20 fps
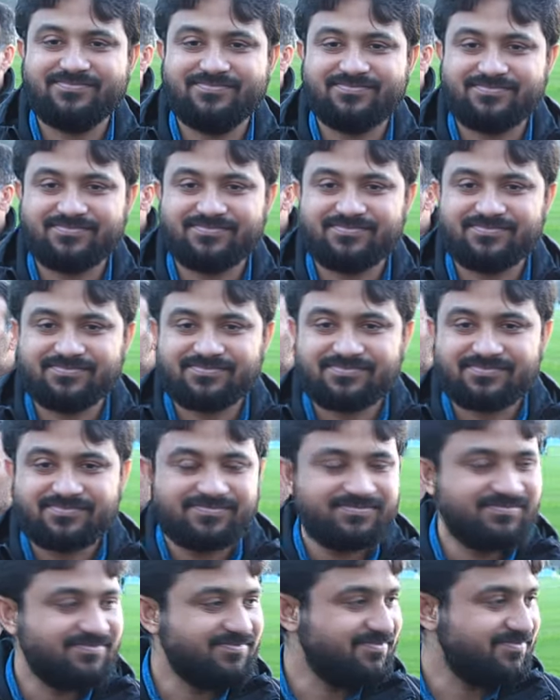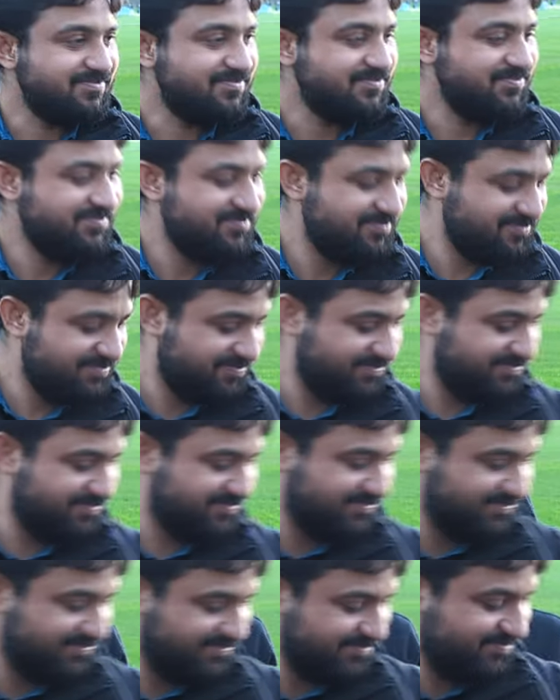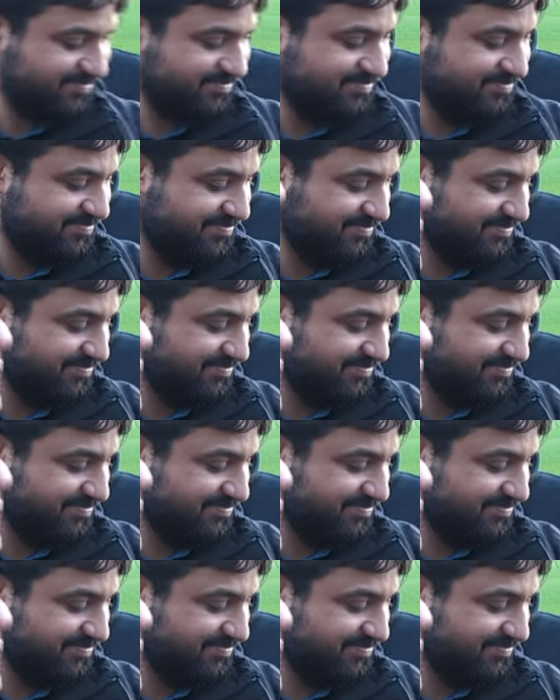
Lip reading: No words are spoken by the person on screen.